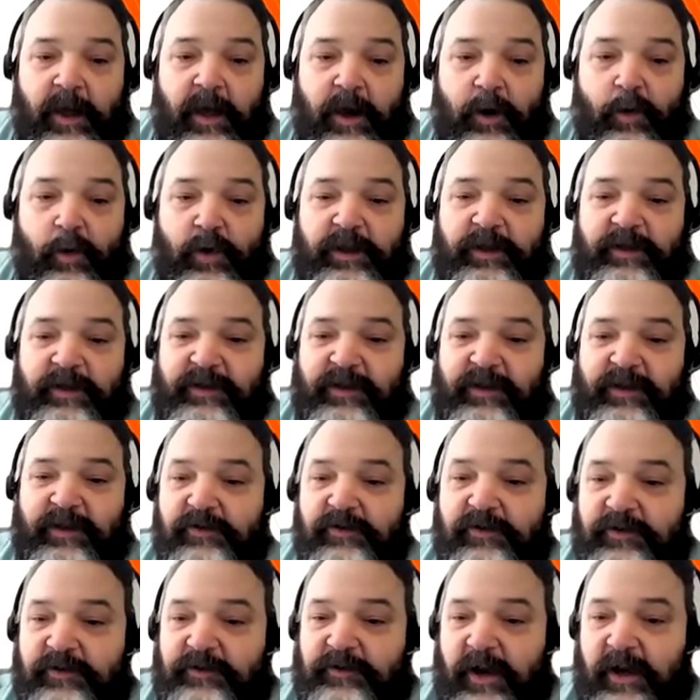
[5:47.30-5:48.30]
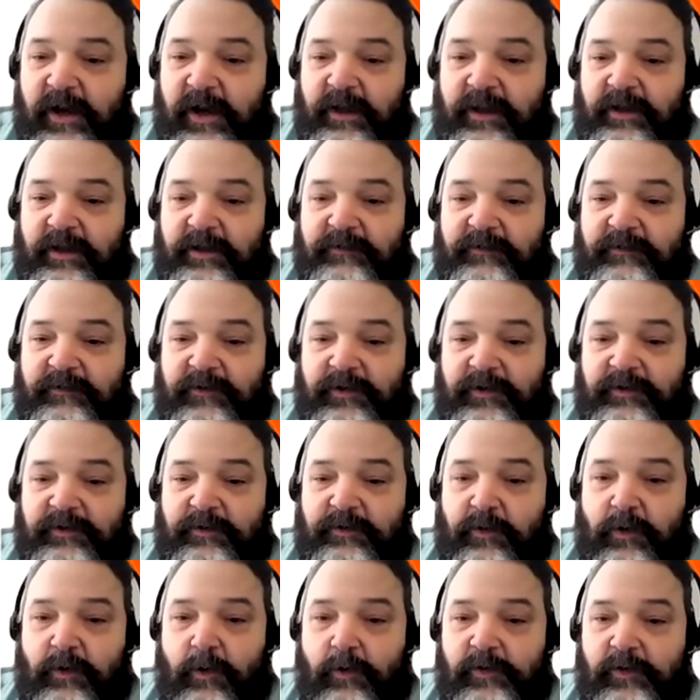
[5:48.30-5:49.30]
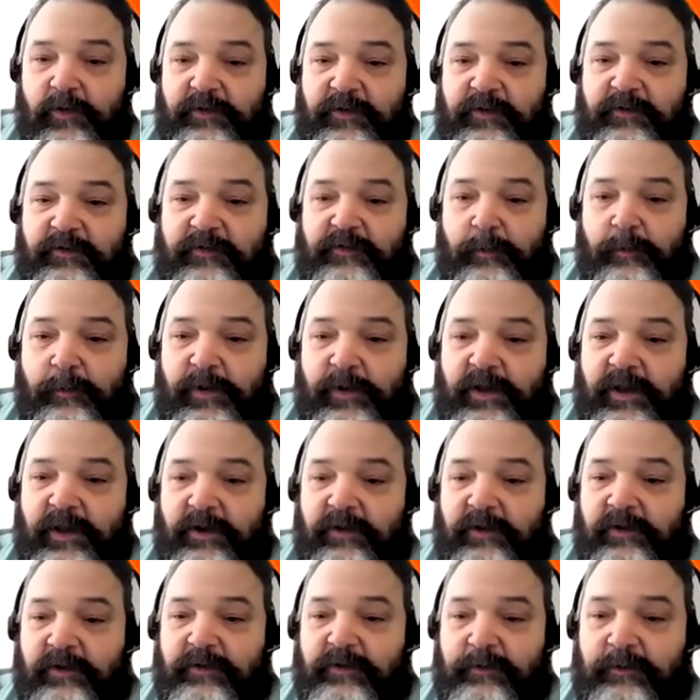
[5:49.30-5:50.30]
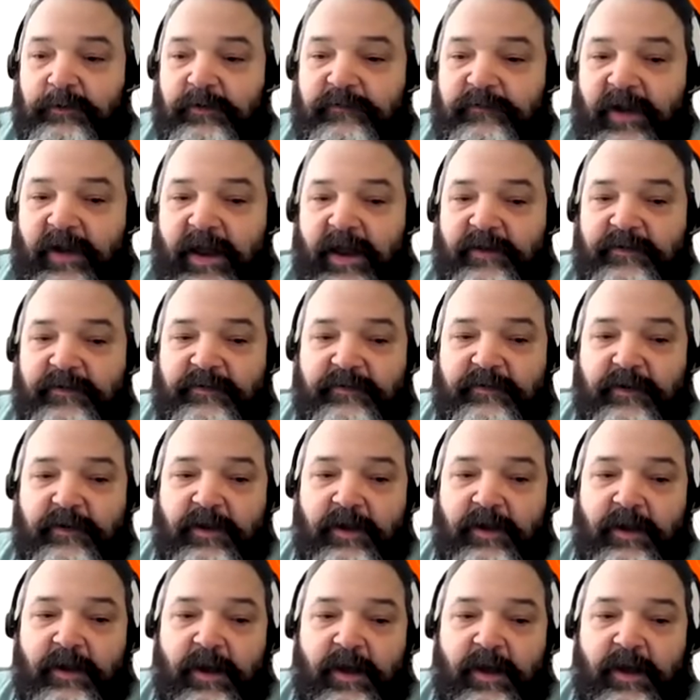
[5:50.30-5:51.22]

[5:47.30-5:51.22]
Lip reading: We tier the training in different courses from beginner to advanced.